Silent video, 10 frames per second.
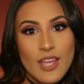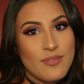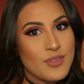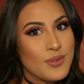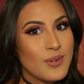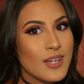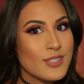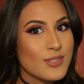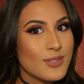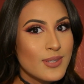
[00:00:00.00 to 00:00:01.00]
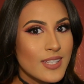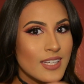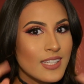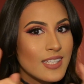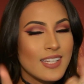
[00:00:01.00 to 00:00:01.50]
if you guys do
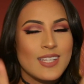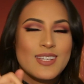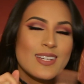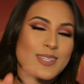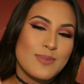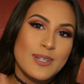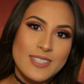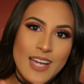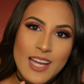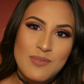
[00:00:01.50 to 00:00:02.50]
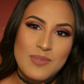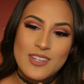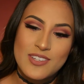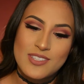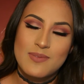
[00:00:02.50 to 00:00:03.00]
it, you guys better tag
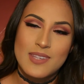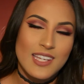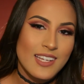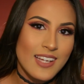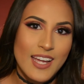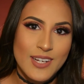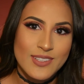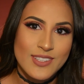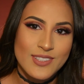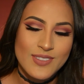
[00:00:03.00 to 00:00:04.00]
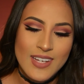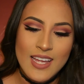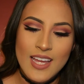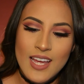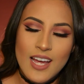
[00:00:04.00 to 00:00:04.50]
me or something. I don't know.
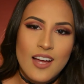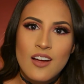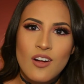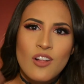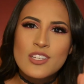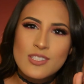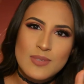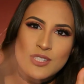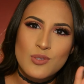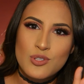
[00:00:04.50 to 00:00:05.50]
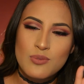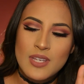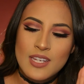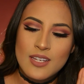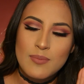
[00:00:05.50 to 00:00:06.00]
I'll list my social
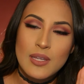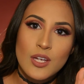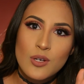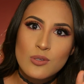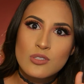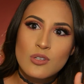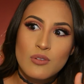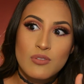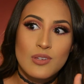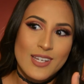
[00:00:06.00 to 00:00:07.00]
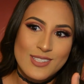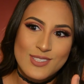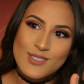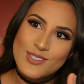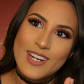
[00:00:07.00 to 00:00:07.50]
media below, so if you guys
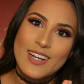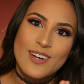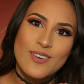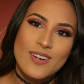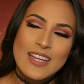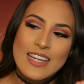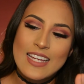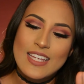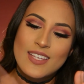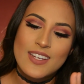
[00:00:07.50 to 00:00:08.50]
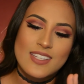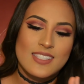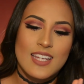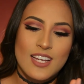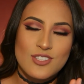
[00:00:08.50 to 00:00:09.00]
do try it out, you guys
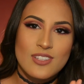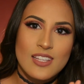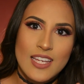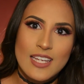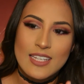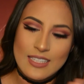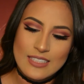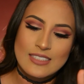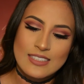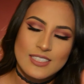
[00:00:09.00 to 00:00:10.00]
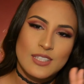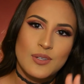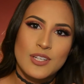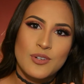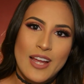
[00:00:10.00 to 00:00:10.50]
could actually like, you
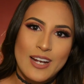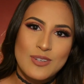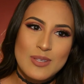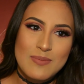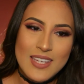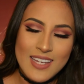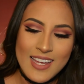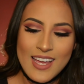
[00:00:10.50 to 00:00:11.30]
know, interact with me.